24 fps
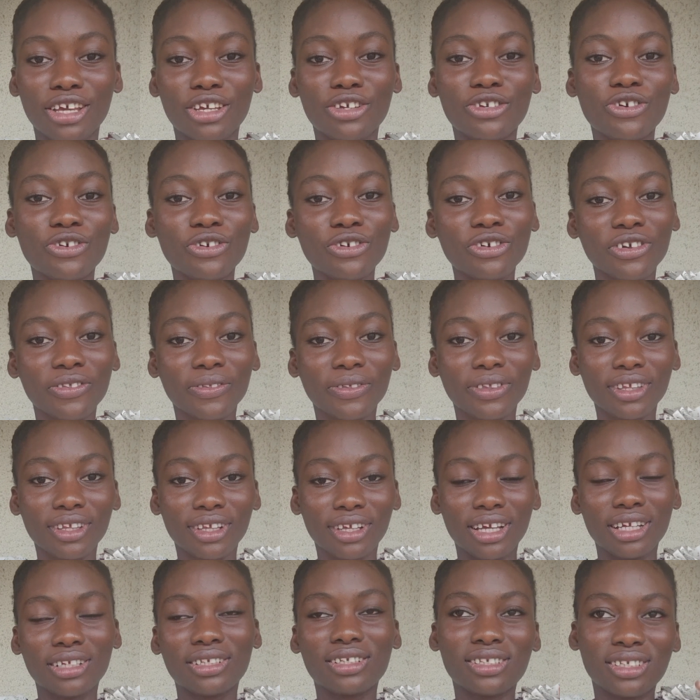
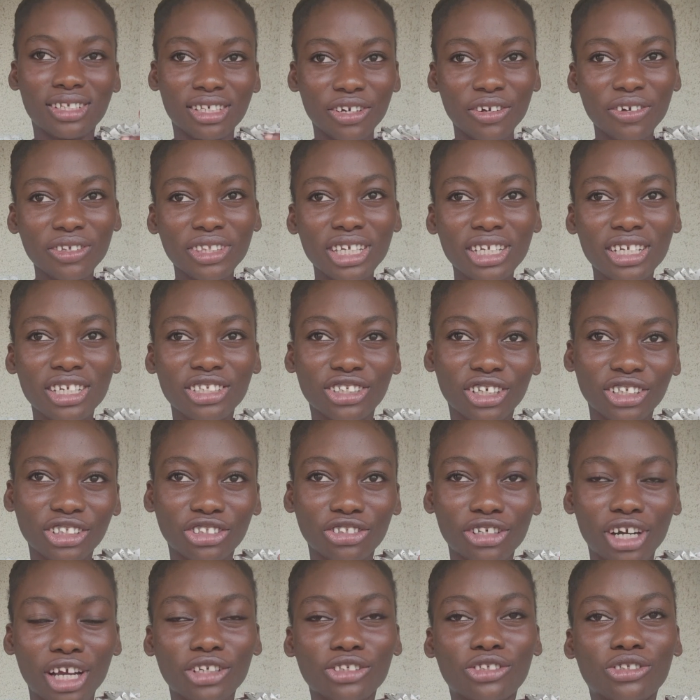If the whole thing is
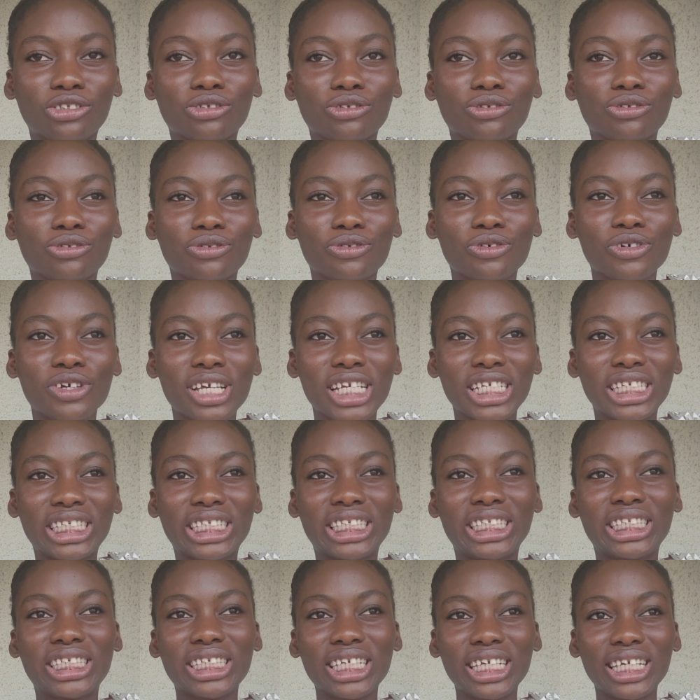just trying to
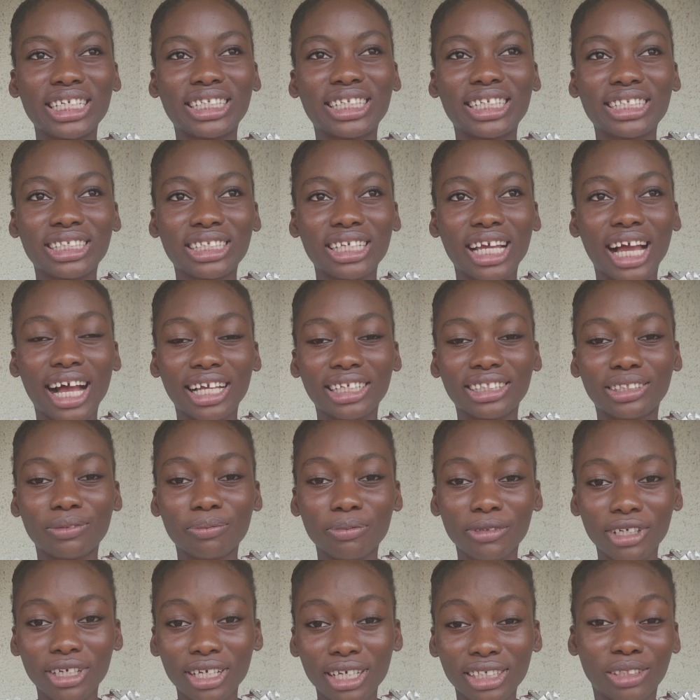see it as
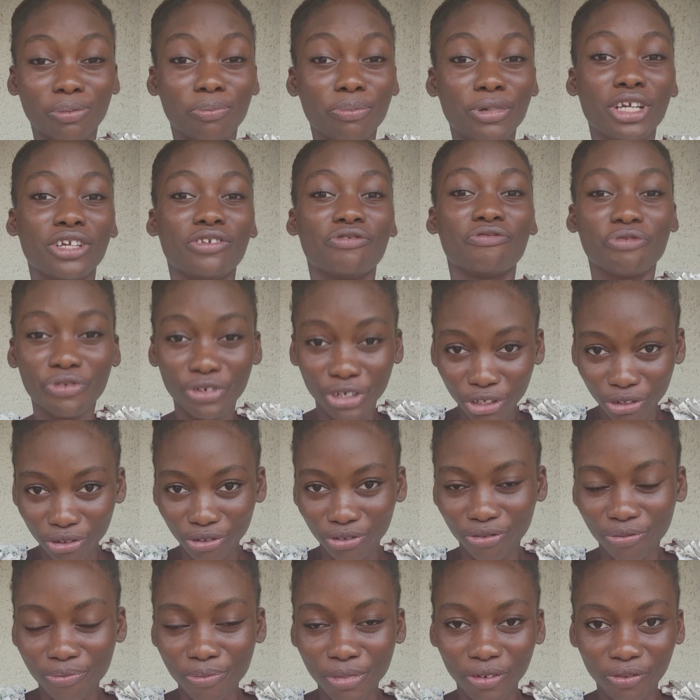it's been
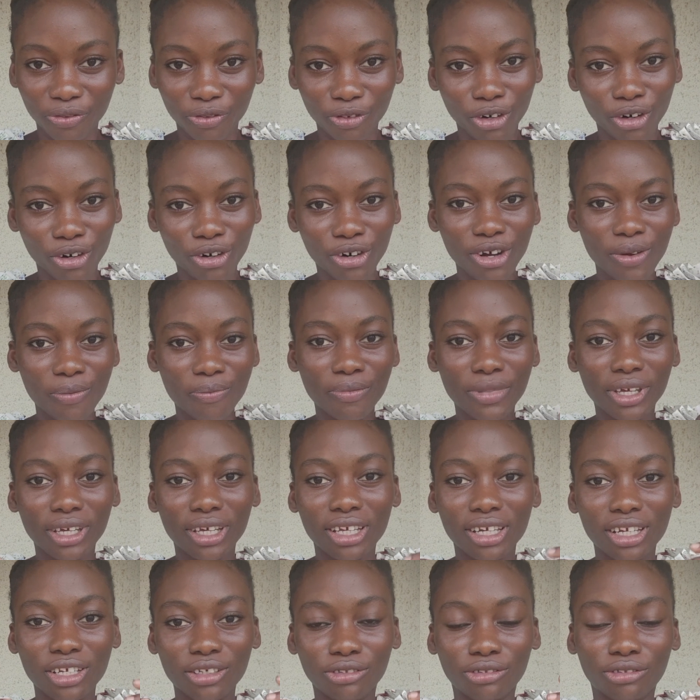real before
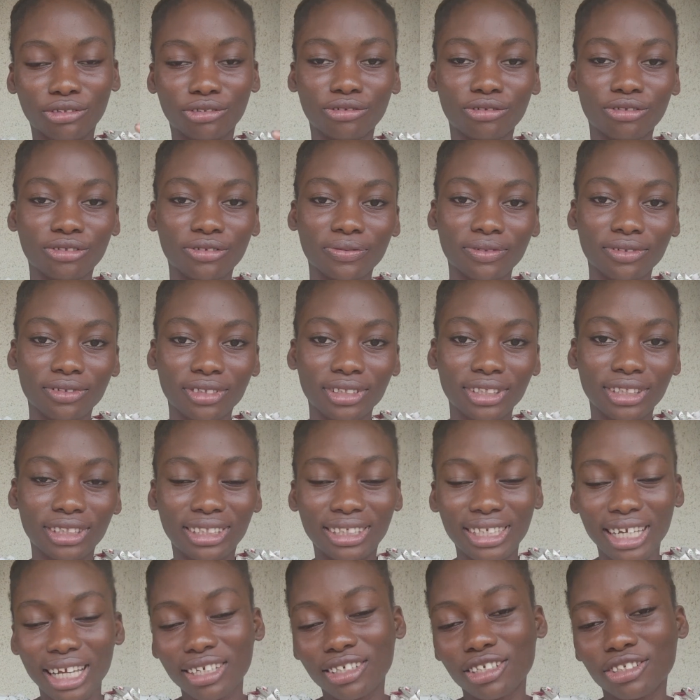beginning to
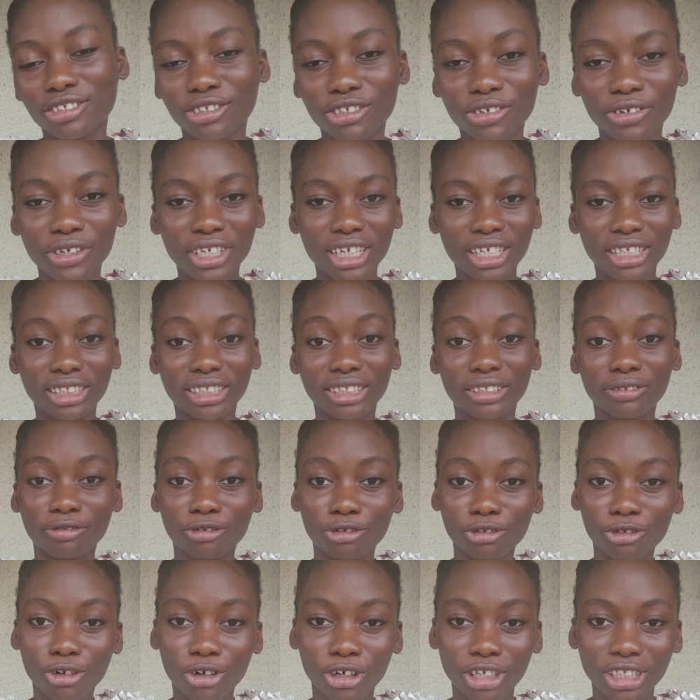take the story in its
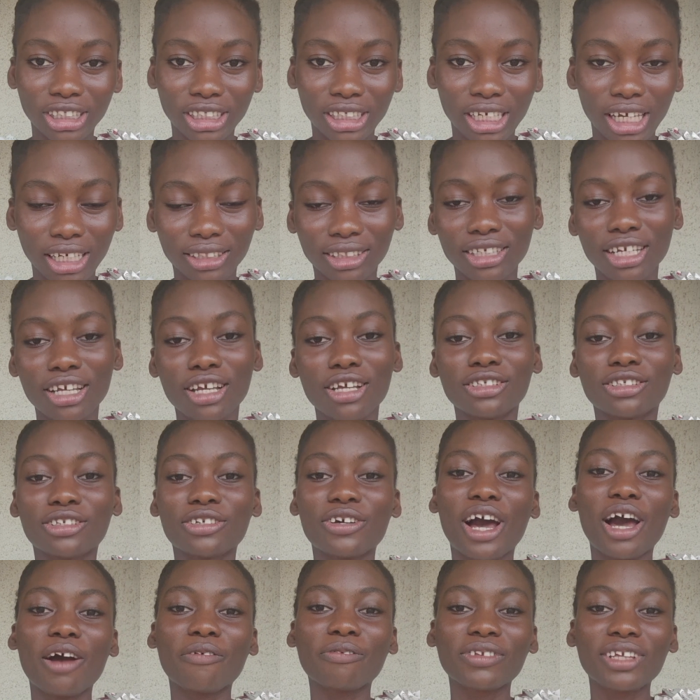full context.
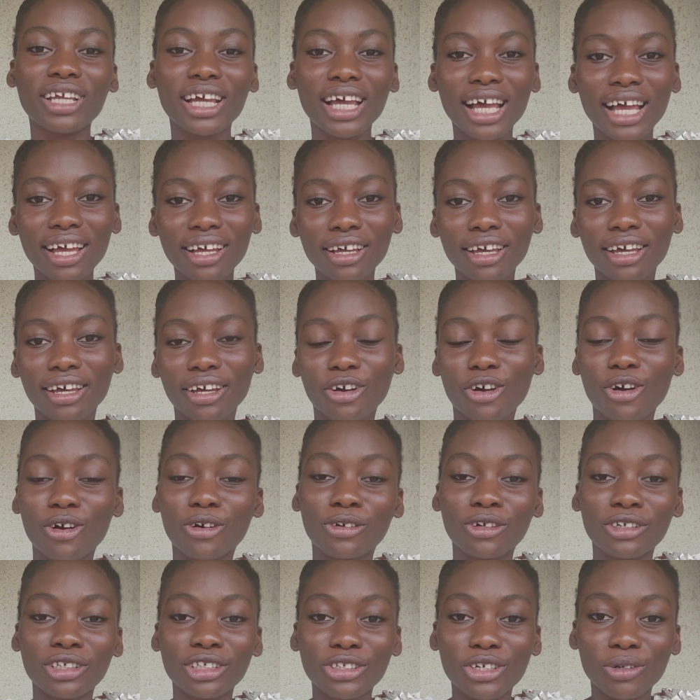So after
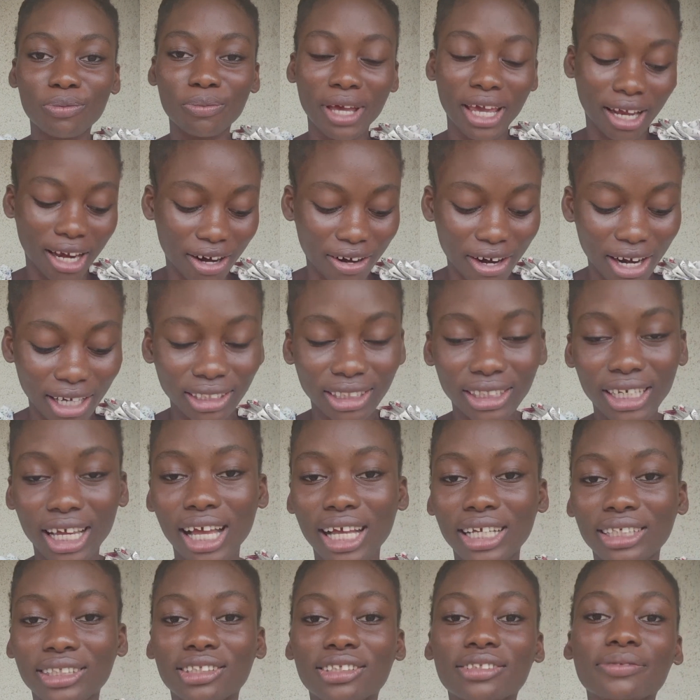concluding on my
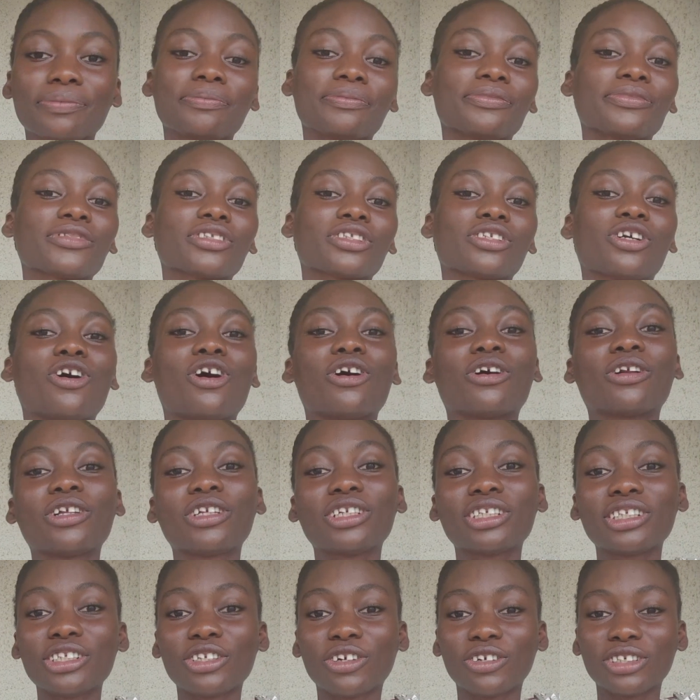characters,
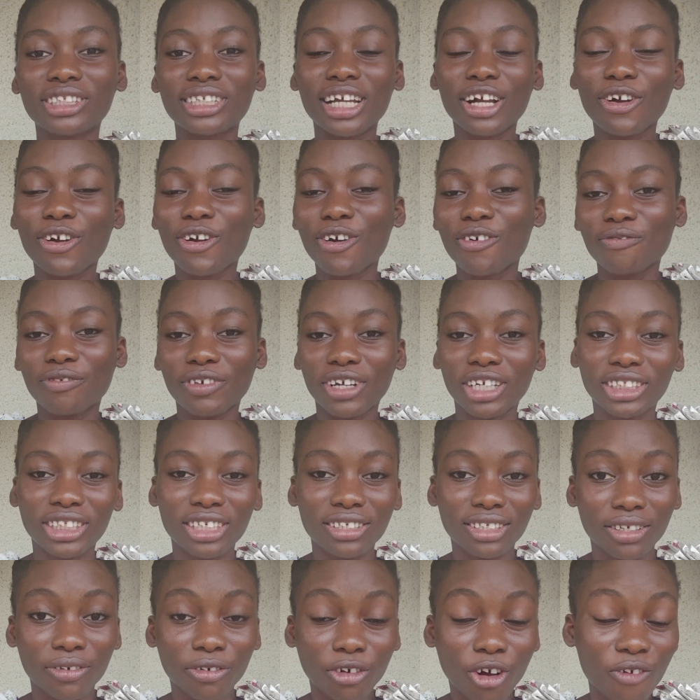concluding on their
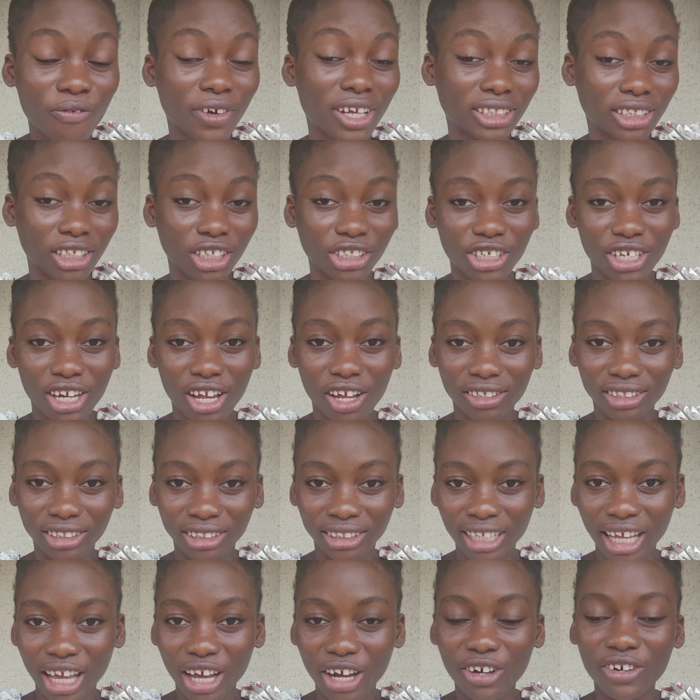conversational
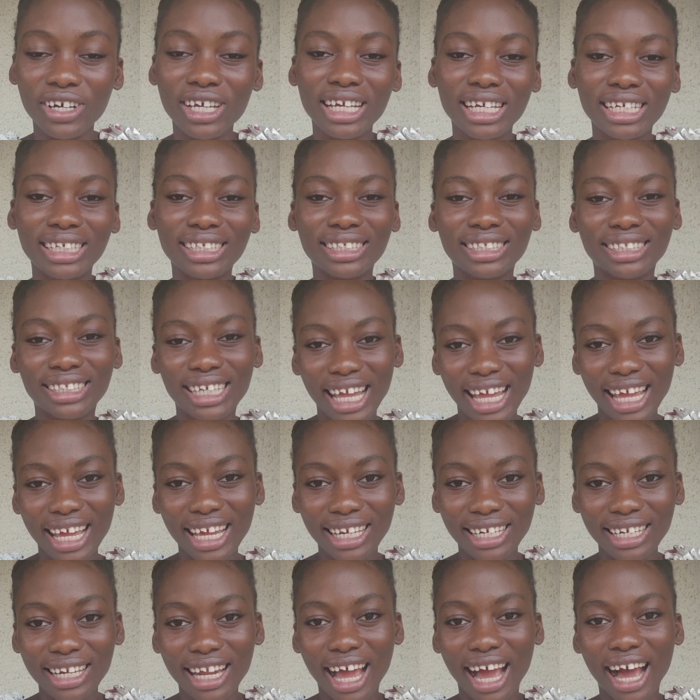style,
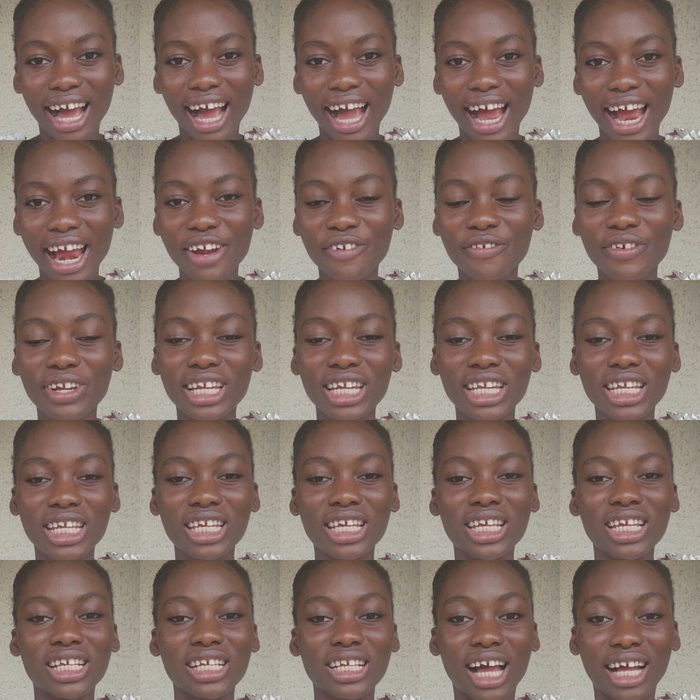then
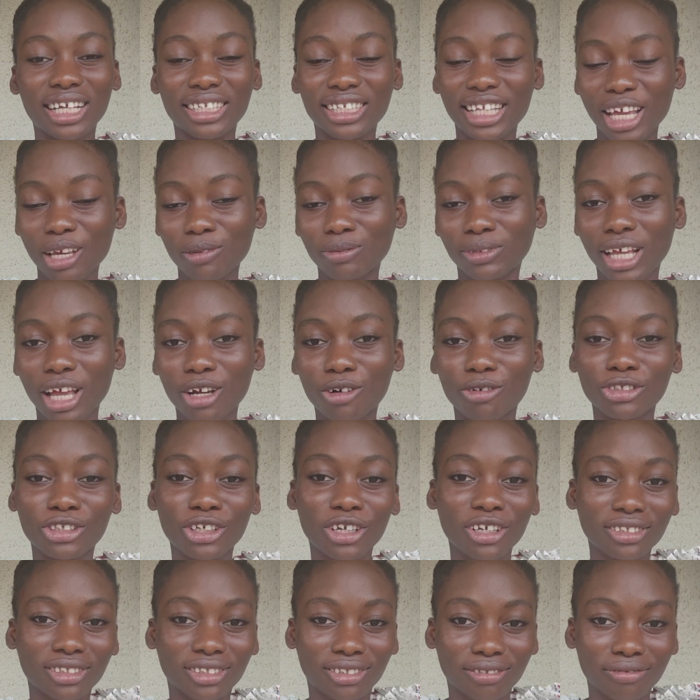at times I could
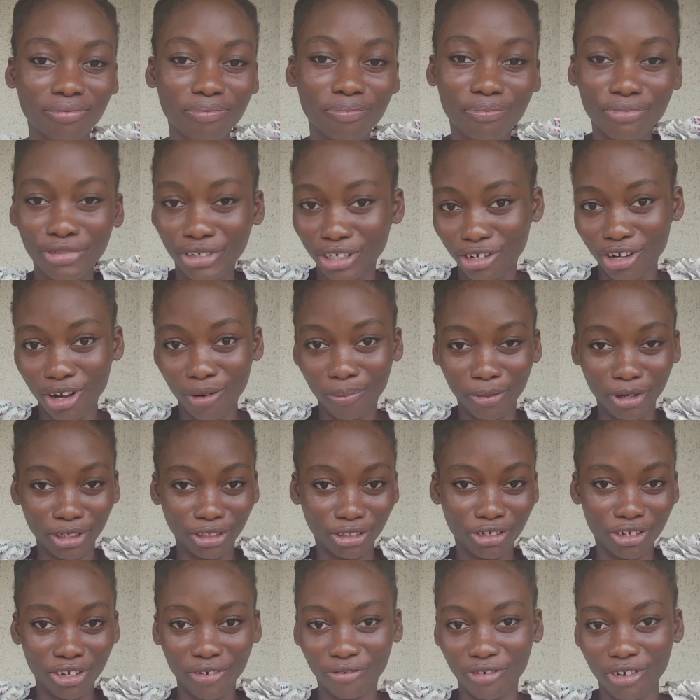just bring up a
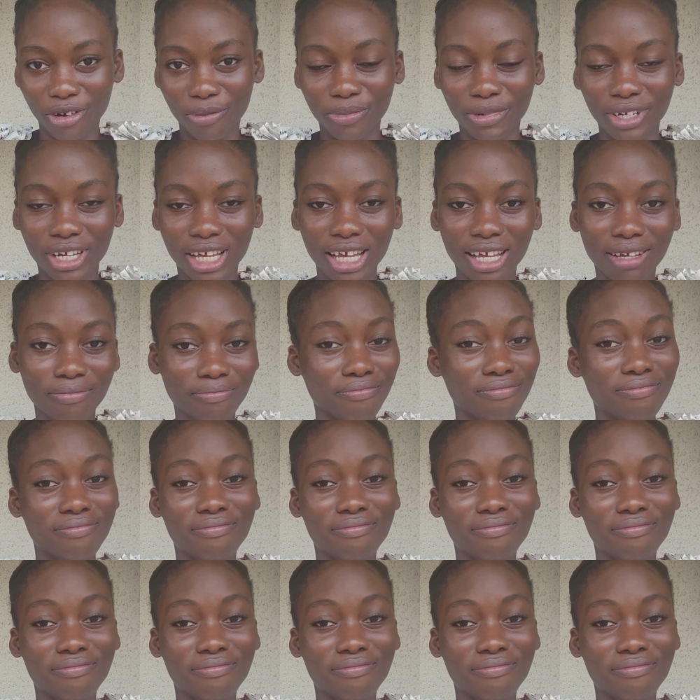story from there,